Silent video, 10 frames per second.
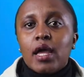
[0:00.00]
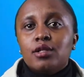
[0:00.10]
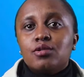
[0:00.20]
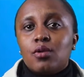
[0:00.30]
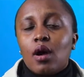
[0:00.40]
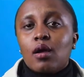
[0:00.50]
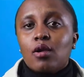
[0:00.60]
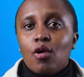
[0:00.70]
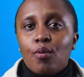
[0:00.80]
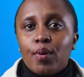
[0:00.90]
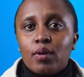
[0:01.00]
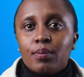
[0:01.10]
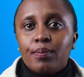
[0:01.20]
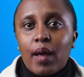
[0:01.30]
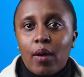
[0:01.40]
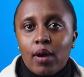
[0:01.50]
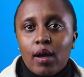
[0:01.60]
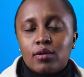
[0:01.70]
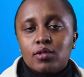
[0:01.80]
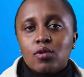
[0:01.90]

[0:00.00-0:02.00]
into a global powerhouse